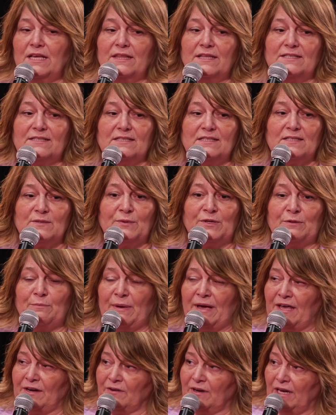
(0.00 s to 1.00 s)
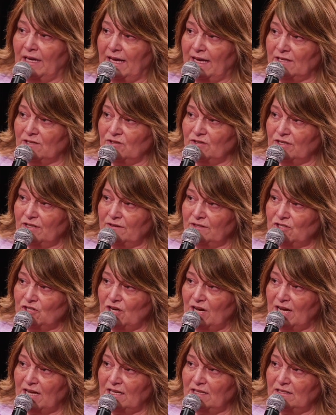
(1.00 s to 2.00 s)
This is what a battery electric
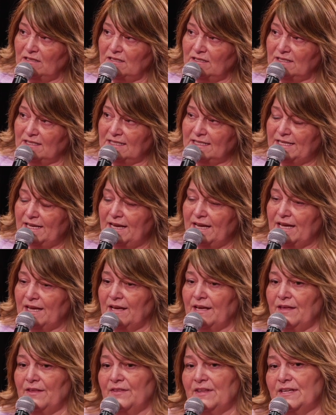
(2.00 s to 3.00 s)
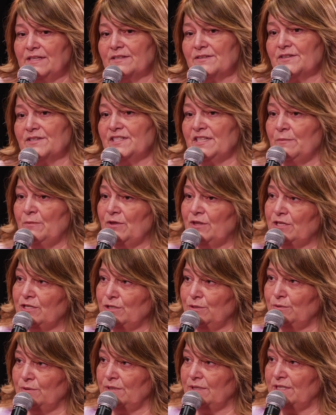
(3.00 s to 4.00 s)
truck looks like. These are some of the
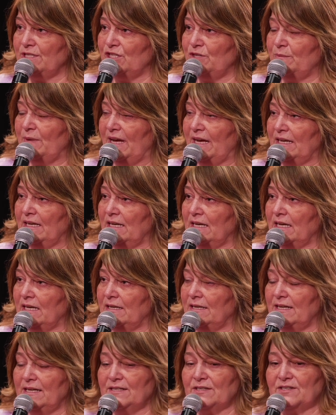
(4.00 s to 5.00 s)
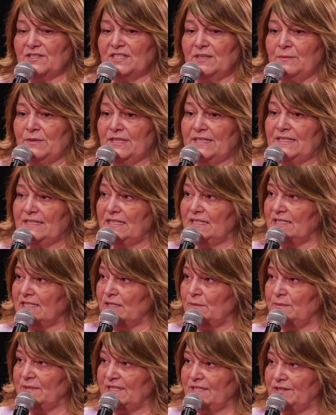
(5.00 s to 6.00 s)
tools you might need. These are some of the
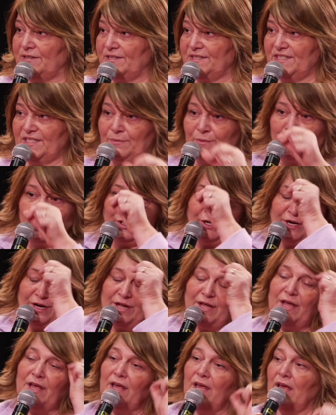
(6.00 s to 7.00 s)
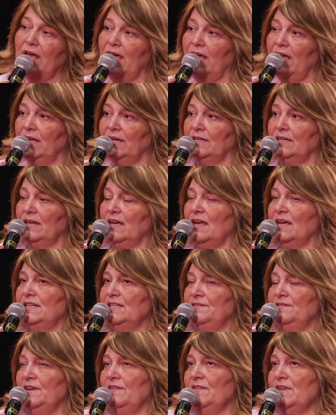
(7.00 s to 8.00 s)
systems that are similar. And kind
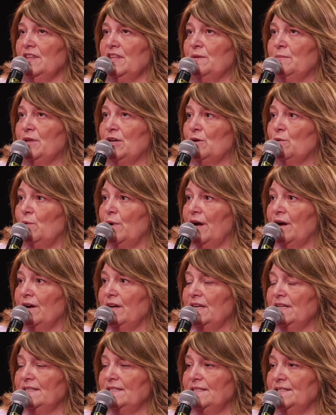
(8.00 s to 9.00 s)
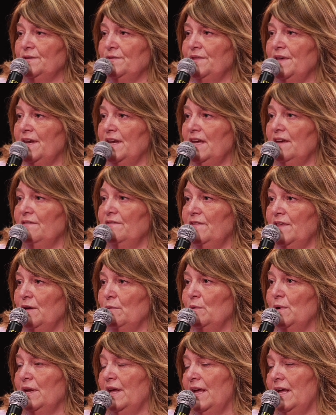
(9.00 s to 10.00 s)
of giving them an awareness so that if they
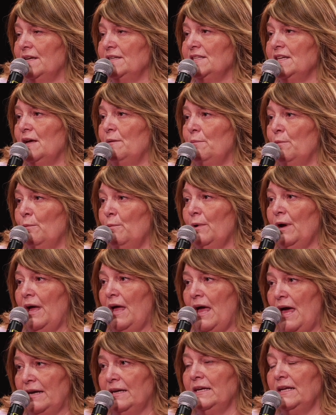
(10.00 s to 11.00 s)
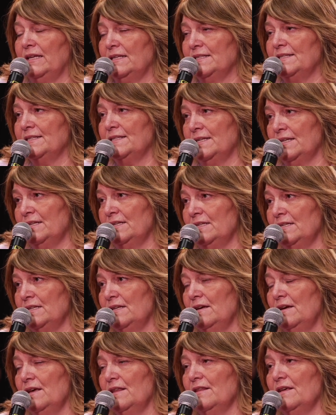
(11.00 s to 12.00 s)
would end up at an incident,
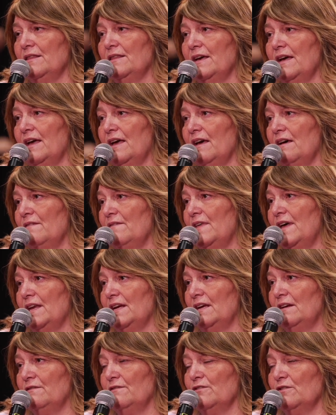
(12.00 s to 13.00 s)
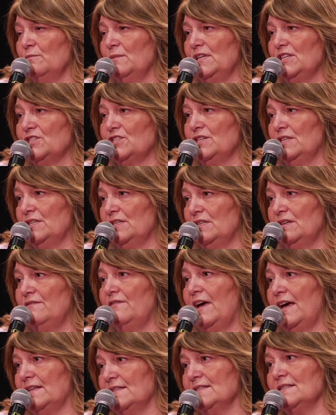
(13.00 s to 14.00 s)
that they have that information in
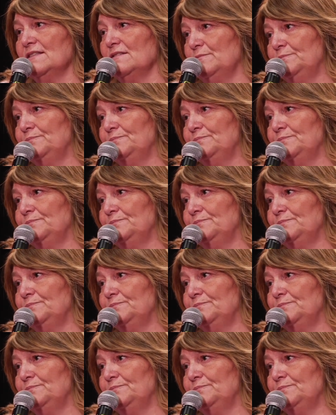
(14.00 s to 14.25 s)
advance.